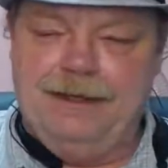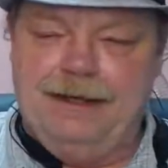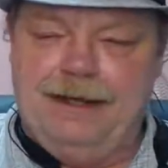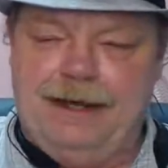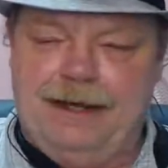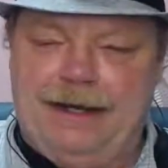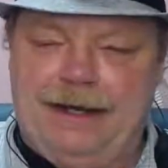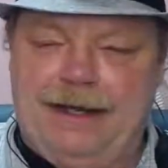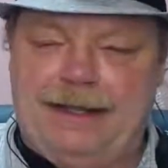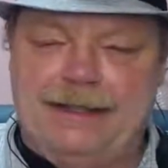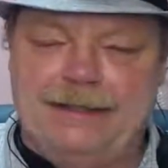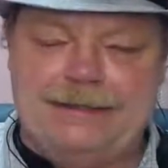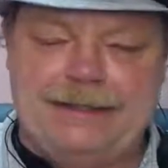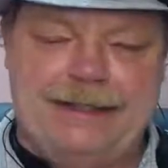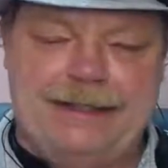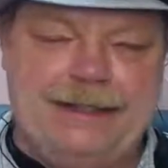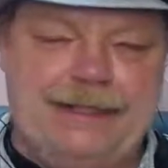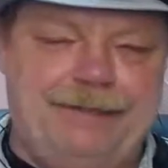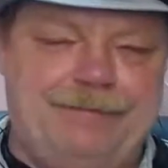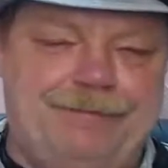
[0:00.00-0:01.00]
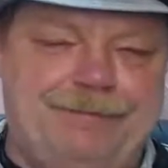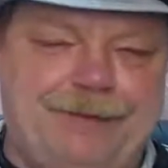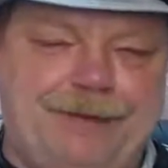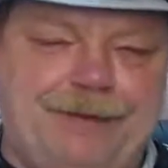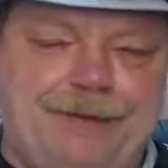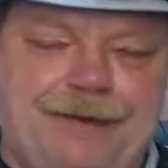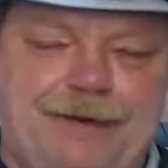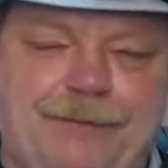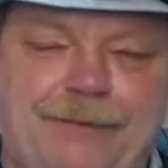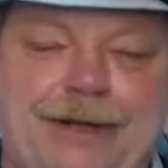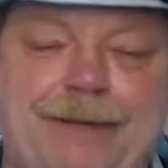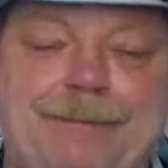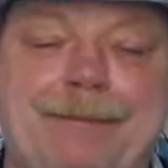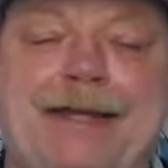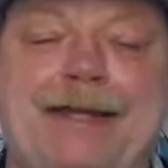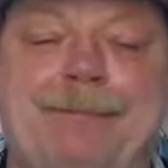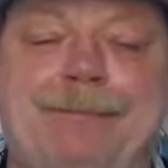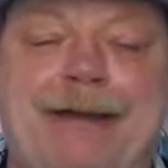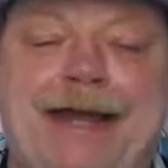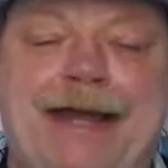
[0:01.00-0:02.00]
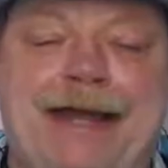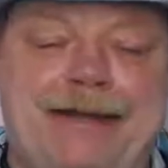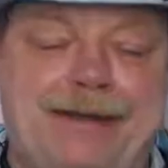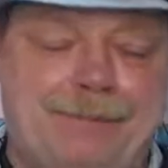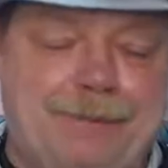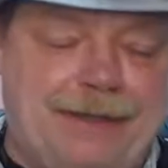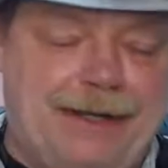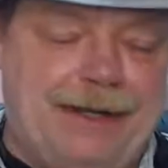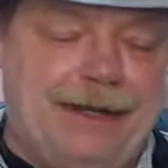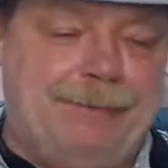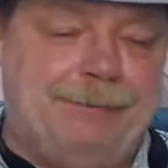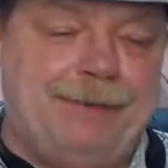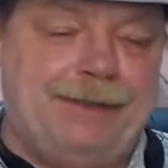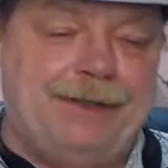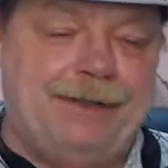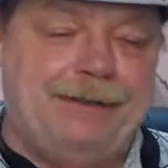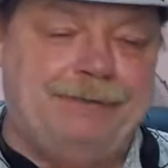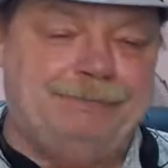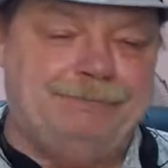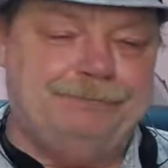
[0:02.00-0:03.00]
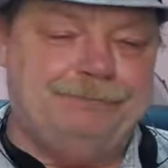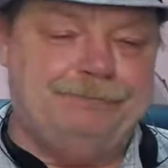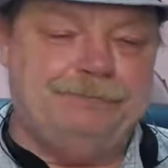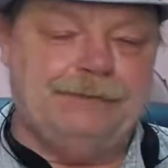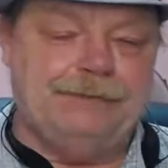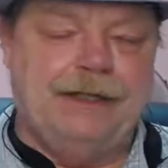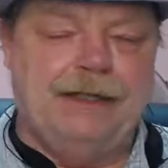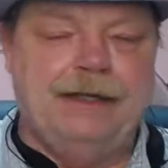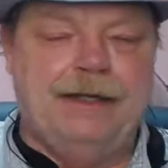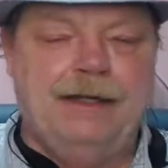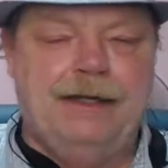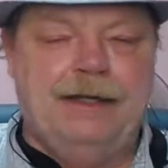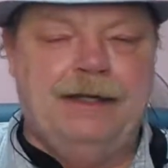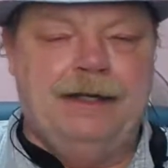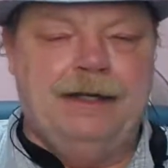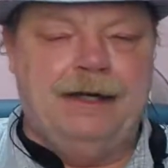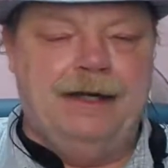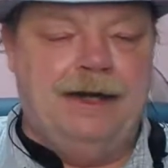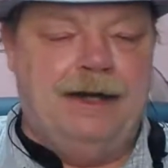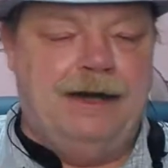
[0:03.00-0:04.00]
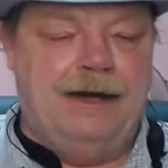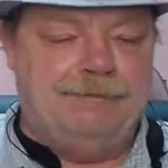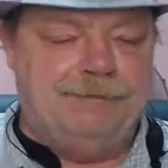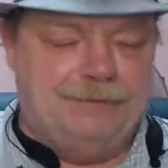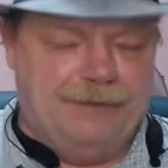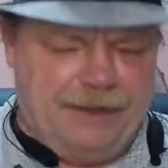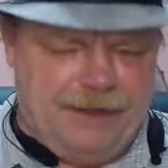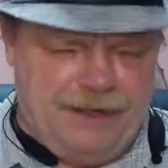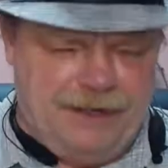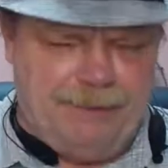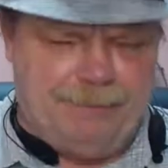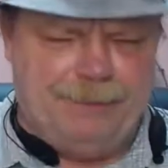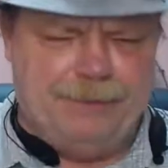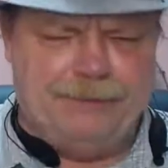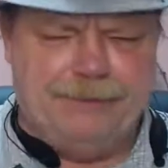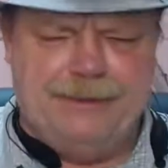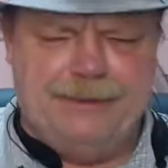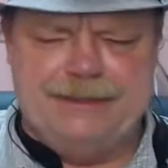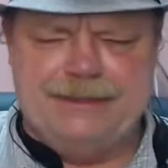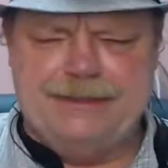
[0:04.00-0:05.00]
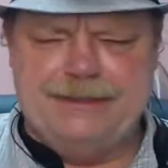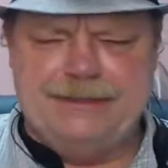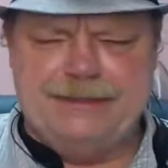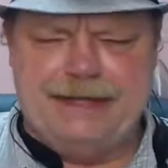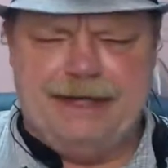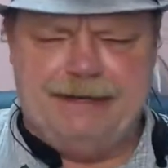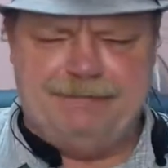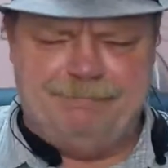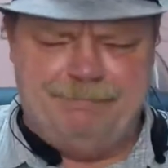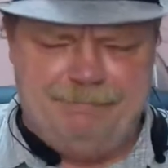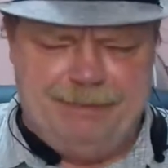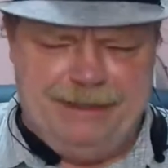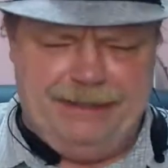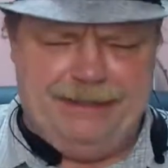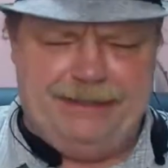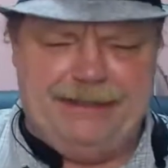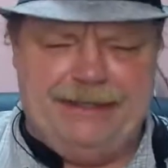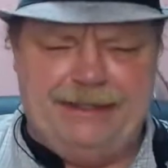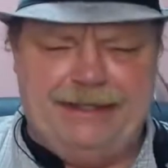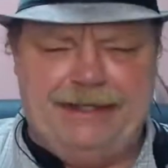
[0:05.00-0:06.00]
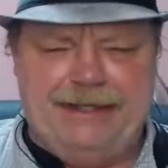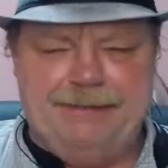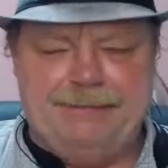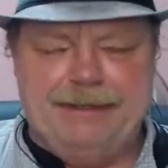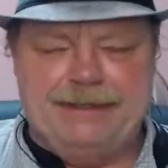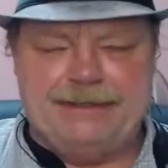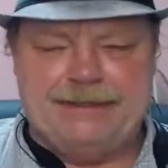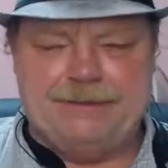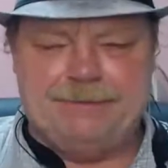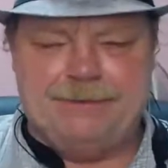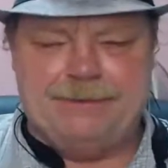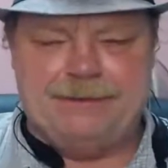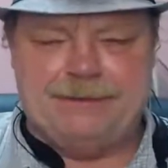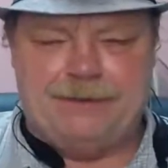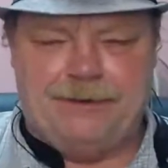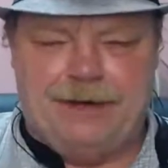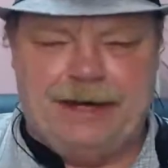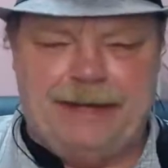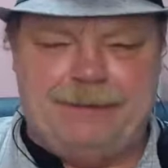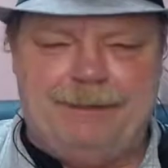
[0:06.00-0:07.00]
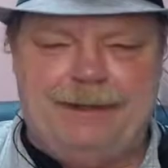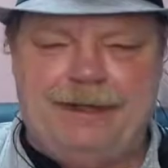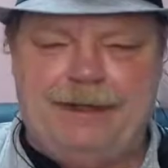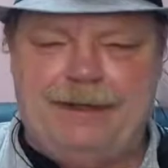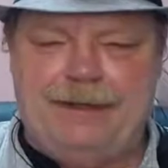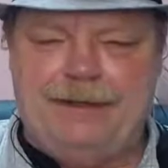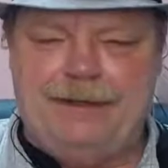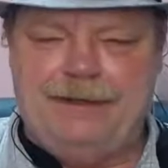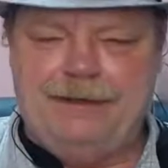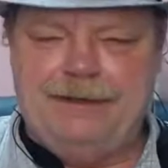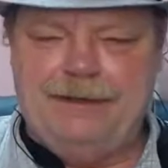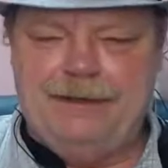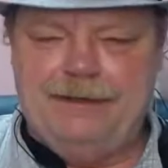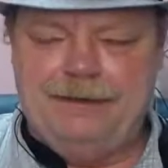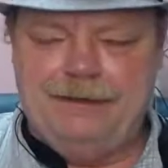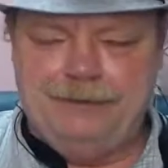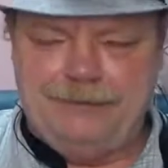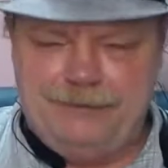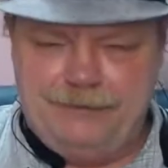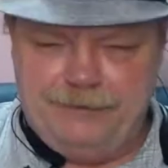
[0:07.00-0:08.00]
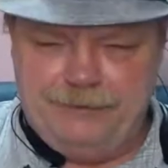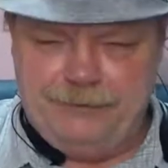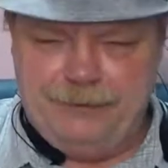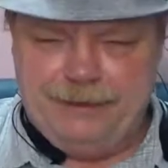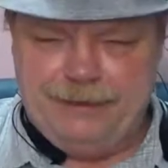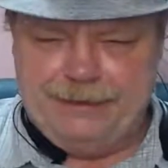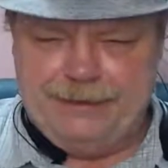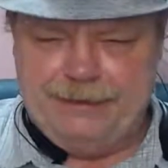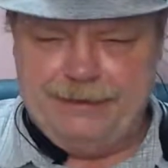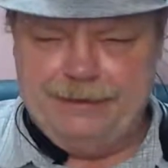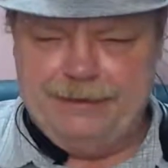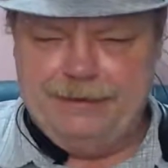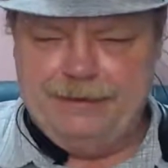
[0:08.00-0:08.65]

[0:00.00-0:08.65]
I guess I need to figure out a way to make a backup copy. For a couple of reasons, I've been thinking about subscribing to it,